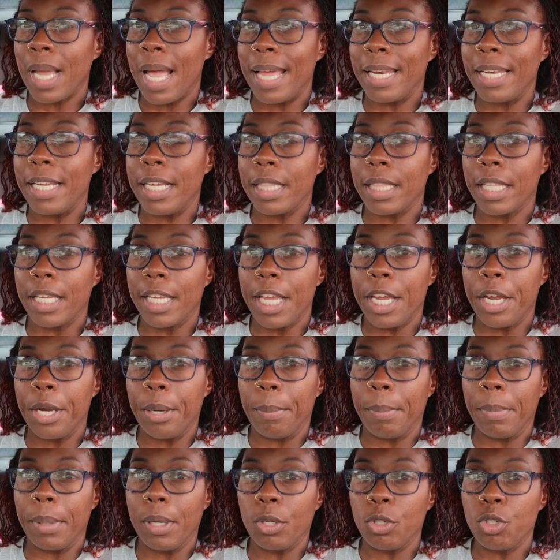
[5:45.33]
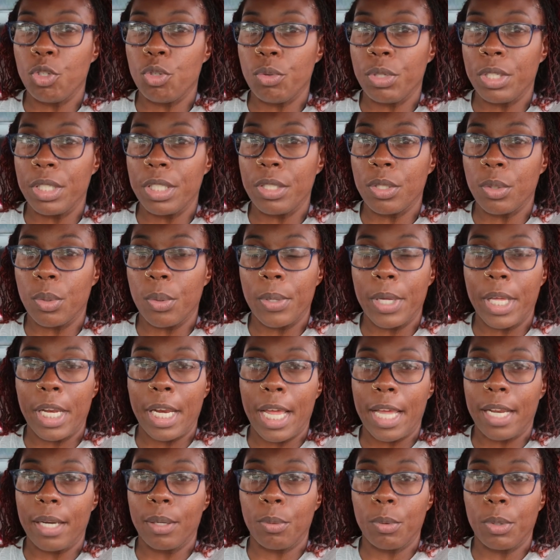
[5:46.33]
I did the caramel drizzle,
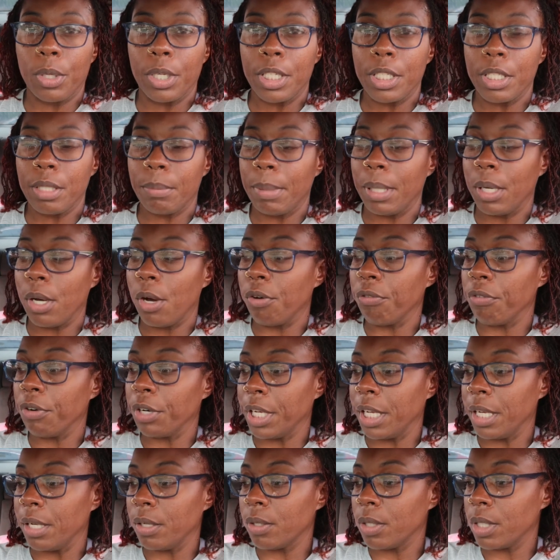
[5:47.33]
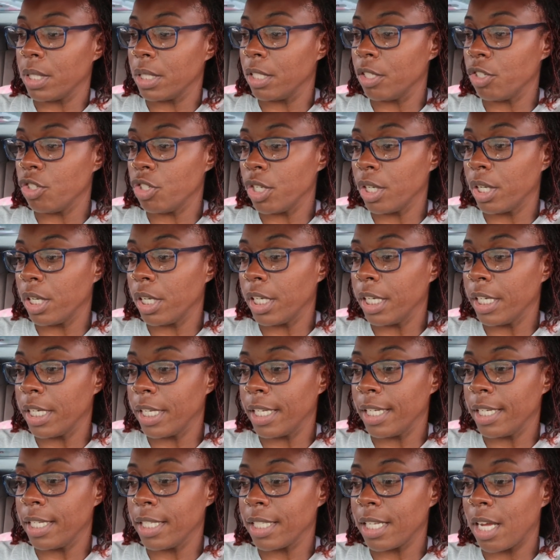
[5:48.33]
and I don't want it to be overkill, because the sugar
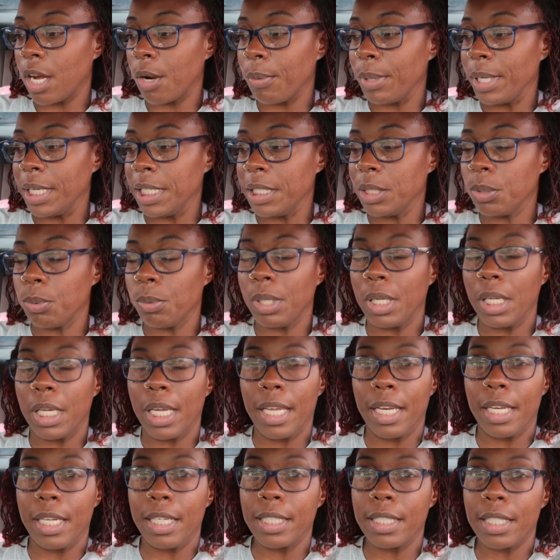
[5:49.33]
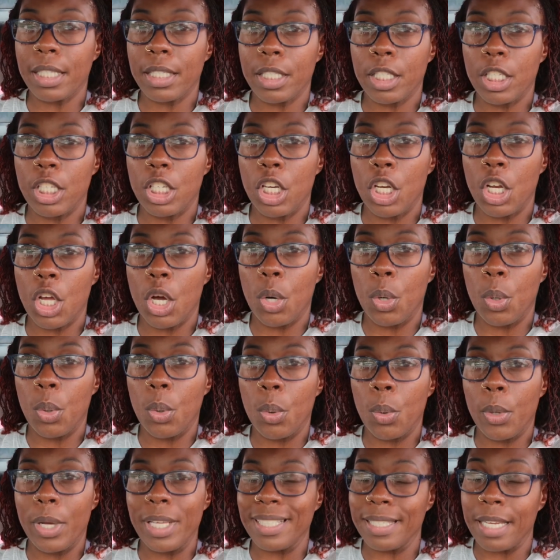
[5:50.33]
cookie is already sweet and it's
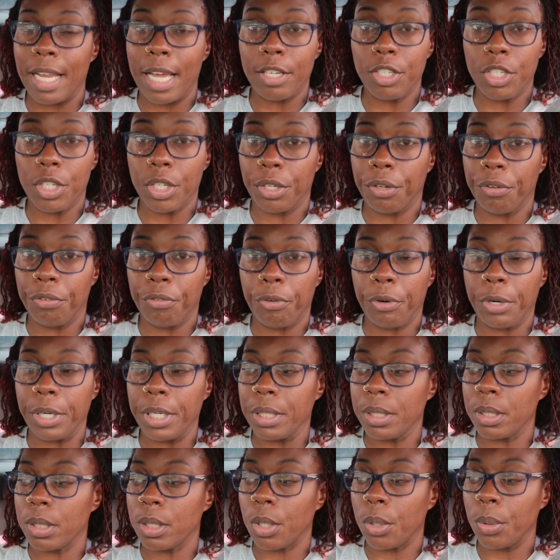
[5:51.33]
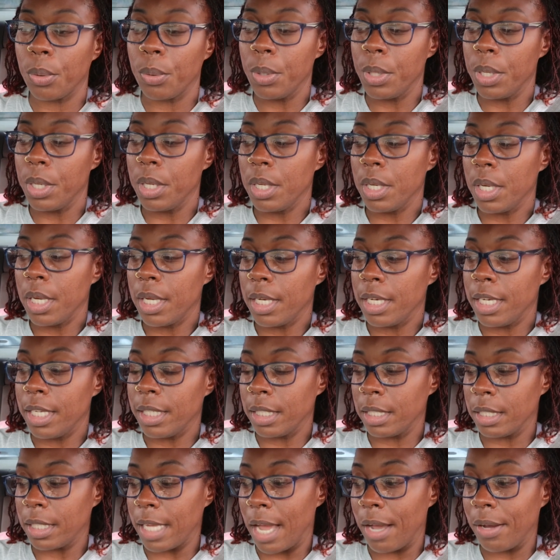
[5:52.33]
not sugar free. So
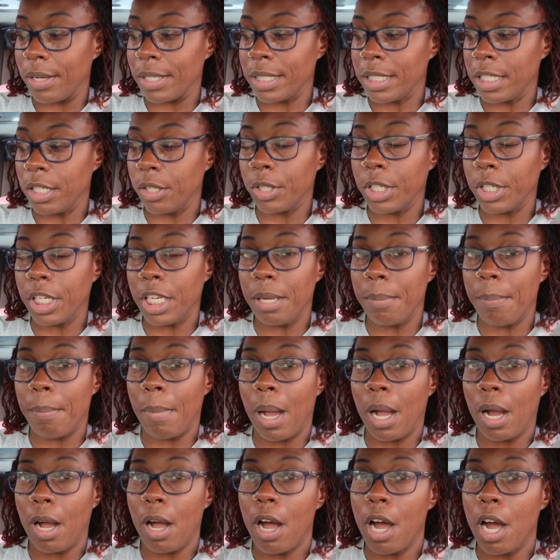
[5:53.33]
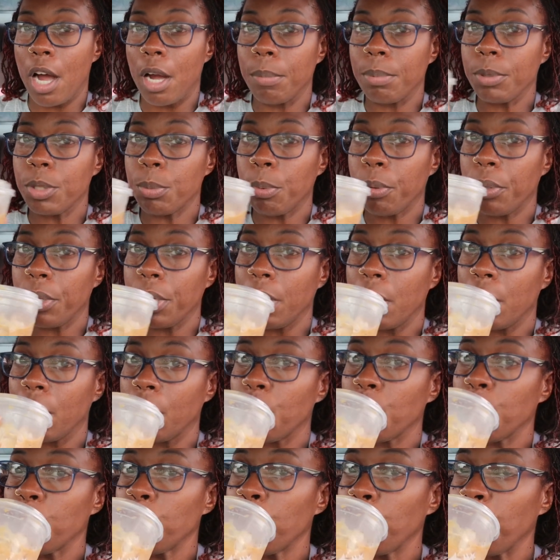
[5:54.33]
this is how I still keep my carbs pretty
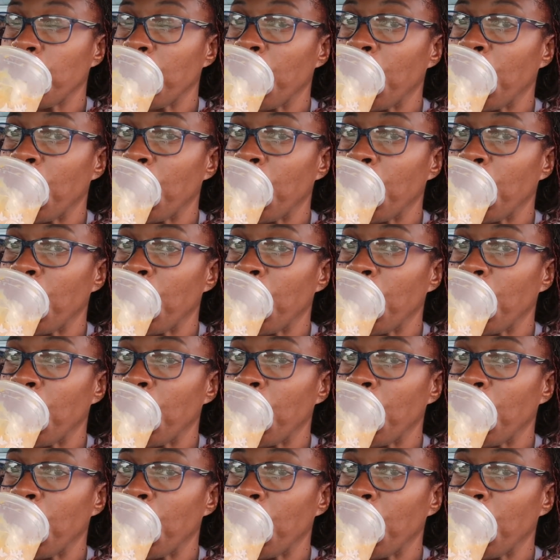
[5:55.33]
low.